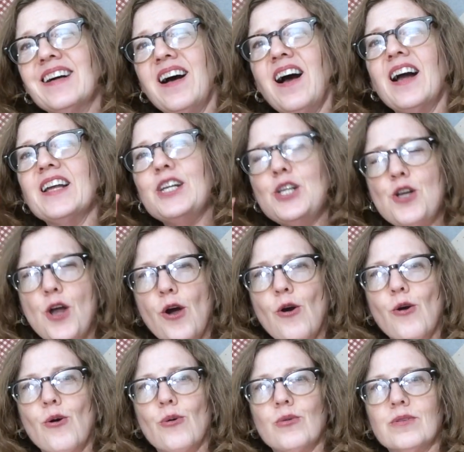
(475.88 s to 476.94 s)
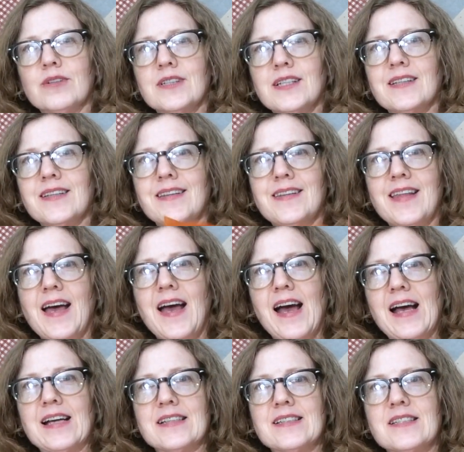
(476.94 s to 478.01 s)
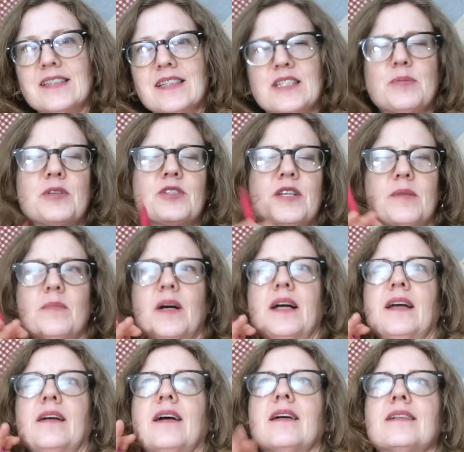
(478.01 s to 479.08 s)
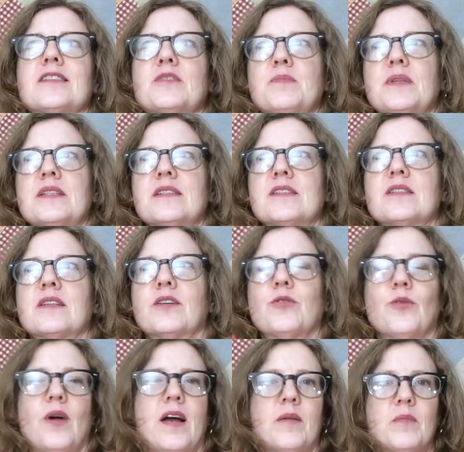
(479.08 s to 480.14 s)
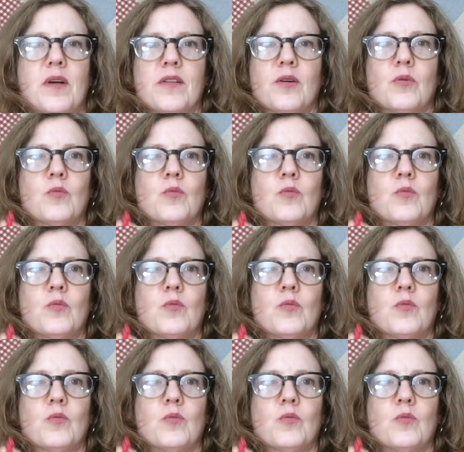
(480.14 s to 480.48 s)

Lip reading: know that especially my husband's grandmother